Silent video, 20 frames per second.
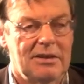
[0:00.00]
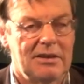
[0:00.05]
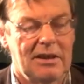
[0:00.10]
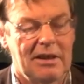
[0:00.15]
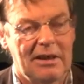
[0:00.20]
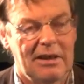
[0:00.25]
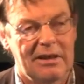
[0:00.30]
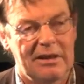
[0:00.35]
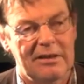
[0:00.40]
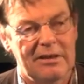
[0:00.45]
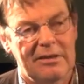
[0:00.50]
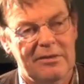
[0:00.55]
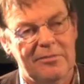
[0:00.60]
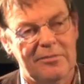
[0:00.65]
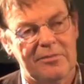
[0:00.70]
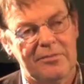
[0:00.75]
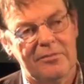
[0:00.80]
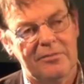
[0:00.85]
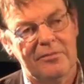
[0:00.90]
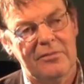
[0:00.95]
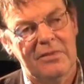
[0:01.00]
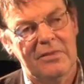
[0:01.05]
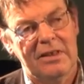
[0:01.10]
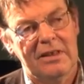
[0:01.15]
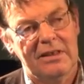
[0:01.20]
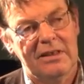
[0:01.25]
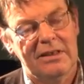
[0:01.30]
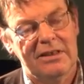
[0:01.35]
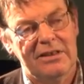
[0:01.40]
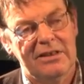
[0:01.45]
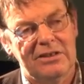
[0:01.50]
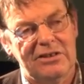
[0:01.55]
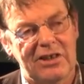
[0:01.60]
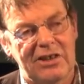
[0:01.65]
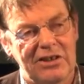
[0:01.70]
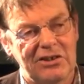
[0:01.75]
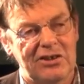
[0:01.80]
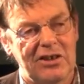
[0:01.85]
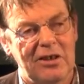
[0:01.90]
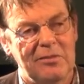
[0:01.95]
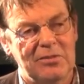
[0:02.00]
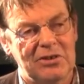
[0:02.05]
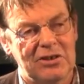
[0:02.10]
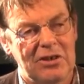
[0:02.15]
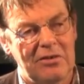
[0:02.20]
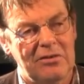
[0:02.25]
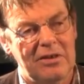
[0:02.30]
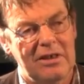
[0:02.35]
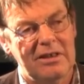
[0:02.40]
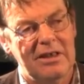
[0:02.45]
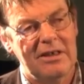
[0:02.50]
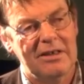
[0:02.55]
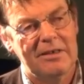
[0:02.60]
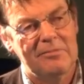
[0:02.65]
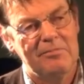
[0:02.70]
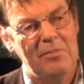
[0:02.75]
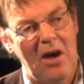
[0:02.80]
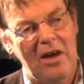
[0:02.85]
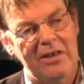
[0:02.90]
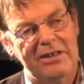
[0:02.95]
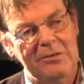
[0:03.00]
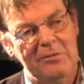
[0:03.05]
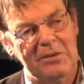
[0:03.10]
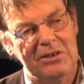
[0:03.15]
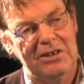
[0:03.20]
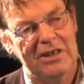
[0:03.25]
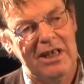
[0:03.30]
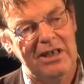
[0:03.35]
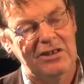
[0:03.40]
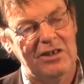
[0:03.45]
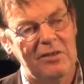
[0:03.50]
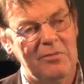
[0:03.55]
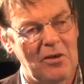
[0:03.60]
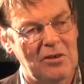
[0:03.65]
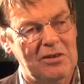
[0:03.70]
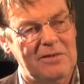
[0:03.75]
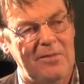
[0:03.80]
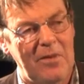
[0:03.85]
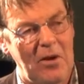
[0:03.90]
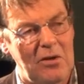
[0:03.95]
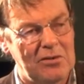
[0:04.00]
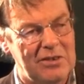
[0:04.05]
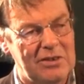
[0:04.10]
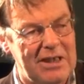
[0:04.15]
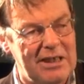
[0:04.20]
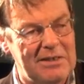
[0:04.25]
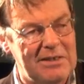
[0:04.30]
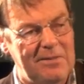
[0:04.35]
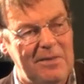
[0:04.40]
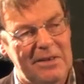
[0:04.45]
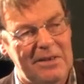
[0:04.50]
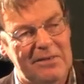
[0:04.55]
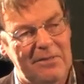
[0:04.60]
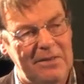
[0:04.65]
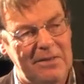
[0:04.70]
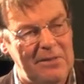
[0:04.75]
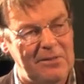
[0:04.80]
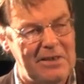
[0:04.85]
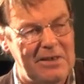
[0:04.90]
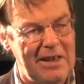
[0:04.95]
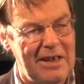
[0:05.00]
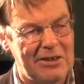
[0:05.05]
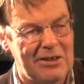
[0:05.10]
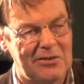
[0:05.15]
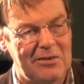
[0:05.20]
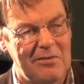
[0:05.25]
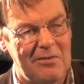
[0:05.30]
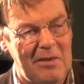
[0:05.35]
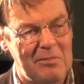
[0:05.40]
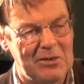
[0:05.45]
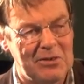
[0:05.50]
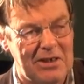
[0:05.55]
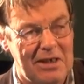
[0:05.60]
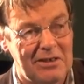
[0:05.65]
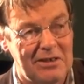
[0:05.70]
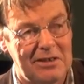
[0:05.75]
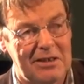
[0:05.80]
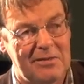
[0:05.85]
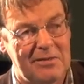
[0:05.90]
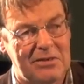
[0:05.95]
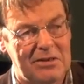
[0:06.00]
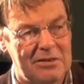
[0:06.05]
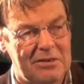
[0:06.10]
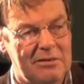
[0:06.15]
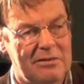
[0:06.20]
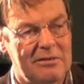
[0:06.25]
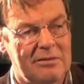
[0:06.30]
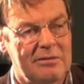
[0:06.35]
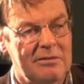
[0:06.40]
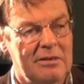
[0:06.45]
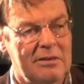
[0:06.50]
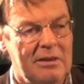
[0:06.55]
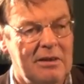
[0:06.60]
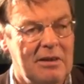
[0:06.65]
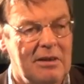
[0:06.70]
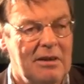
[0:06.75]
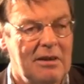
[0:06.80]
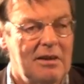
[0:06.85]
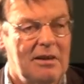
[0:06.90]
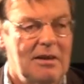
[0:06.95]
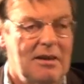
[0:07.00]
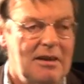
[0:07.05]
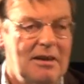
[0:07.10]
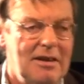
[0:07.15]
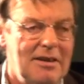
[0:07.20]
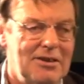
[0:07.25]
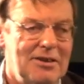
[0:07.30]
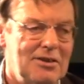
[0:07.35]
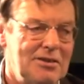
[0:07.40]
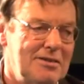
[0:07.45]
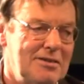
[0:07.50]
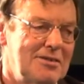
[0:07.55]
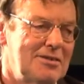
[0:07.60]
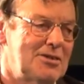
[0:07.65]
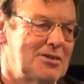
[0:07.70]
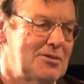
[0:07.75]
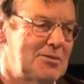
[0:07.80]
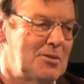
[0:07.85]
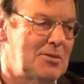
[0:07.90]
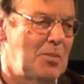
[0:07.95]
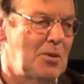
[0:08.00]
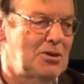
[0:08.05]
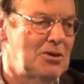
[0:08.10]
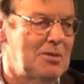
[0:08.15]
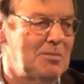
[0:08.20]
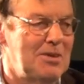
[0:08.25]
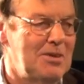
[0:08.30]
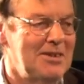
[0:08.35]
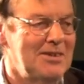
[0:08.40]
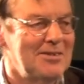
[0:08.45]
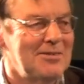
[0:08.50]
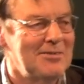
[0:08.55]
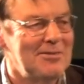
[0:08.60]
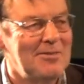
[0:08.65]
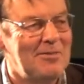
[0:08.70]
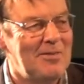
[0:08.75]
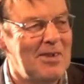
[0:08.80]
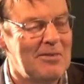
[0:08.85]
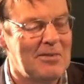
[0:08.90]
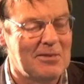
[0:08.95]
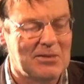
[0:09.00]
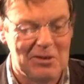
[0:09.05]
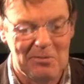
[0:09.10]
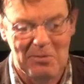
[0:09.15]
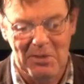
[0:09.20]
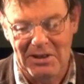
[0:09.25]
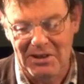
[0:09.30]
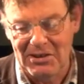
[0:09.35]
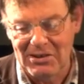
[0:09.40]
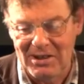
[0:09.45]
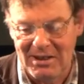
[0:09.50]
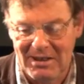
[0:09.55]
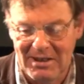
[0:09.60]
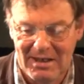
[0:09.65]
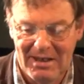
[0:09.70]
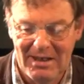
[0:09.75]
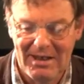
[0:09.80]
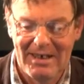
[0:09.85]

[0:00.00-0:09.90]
uh, system, so that the party which gets the most votes gets fifty extra representatives. Uh, it's supposed to be favour of stability.